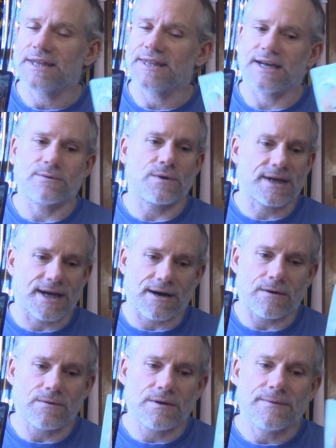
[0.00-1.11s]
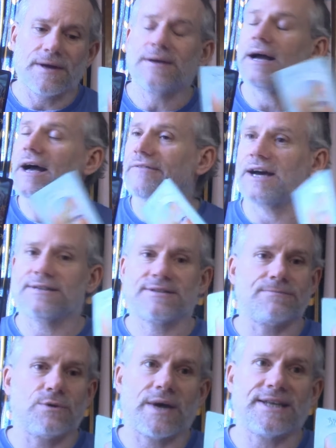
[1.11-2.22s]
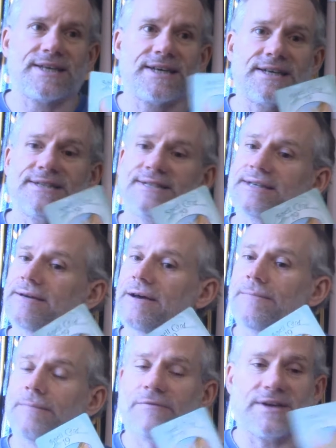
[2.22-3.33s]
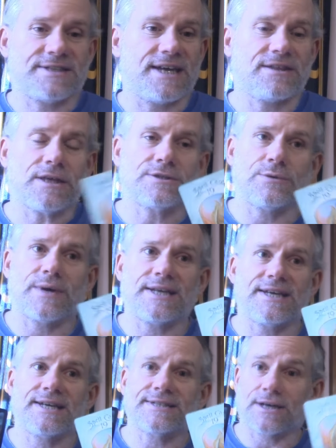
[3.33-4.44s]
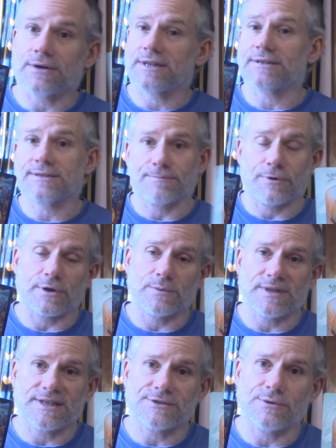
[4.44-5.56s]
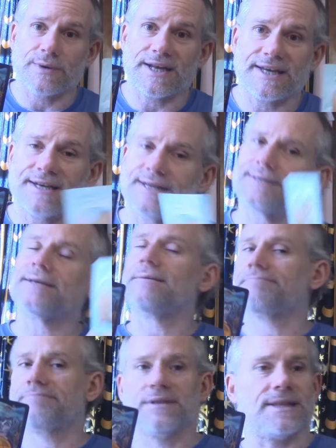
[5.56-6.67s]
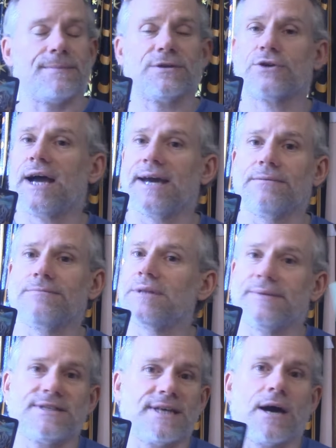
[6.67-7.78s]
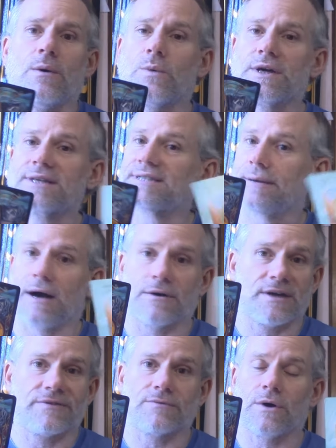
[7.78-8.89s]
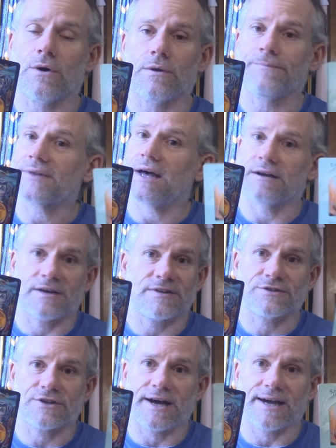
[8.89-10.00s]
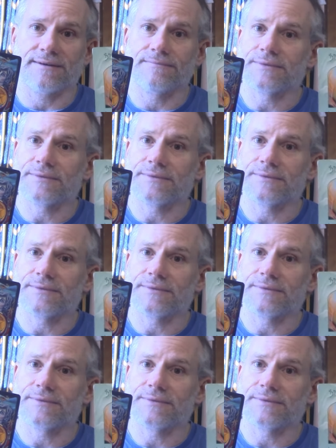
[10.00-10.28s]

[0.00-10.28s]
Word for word: That didn't work out. I've gotten some new ideas. If I take these new ideas, I'll get the support with these new ideas. Let me try it. Let me see how it works. I'll give it a roll. I'll give it a try